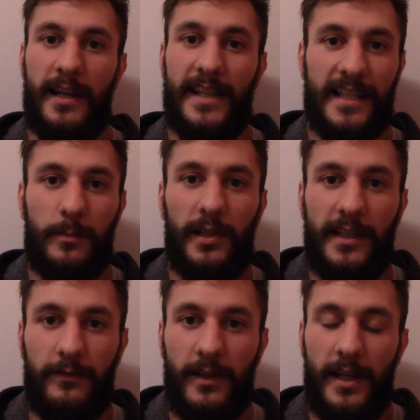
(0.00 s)
That's a
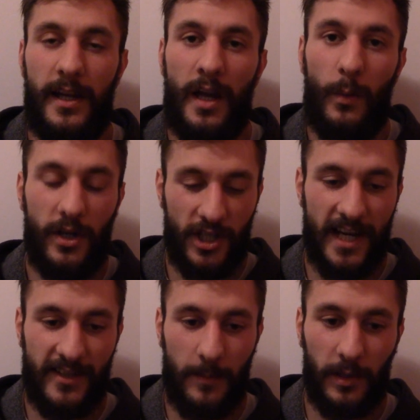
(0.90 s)
belief. When you
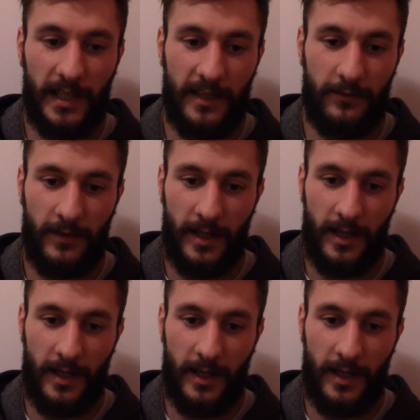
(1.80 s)
change that belief,